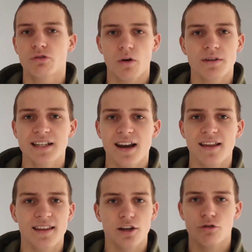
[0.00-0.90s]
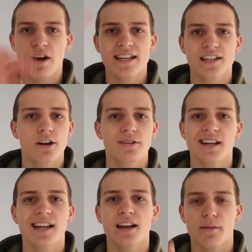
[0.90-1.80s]
don't need anything crazy, you don't need
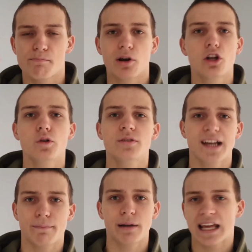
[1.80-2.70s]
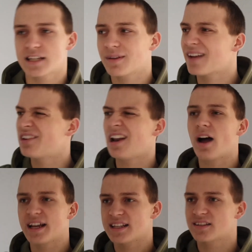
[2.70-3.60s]
any blue templates where they have
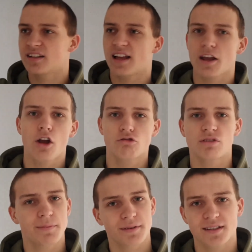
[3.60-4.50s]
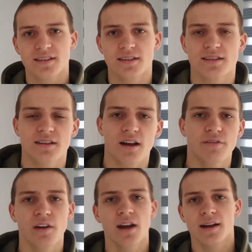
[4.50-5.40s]
lines and ribbons and
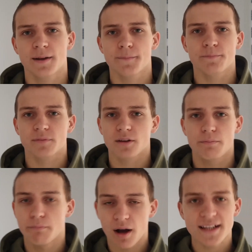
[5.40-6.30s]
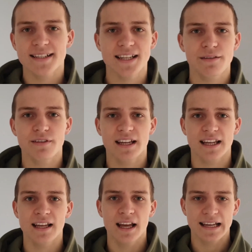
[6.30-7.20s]
stuff. My
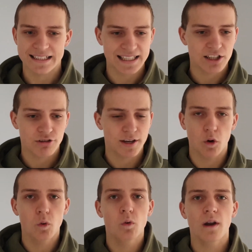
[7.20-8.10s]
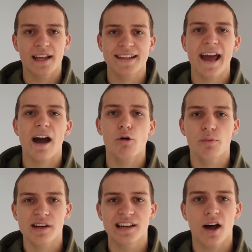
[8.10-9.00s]
CV is literally all
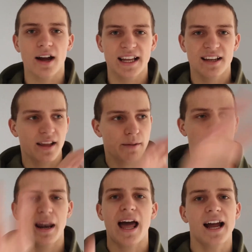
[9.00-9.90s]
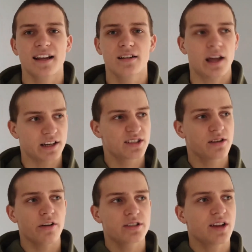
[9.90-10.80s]
Calgary light, black,
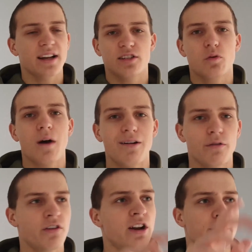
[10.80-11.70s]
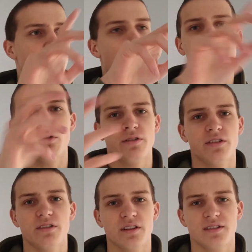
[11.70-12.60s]
size 12, and I bold
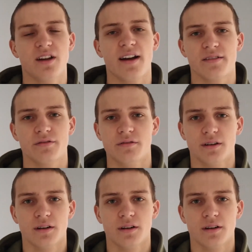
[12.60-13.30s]
the title.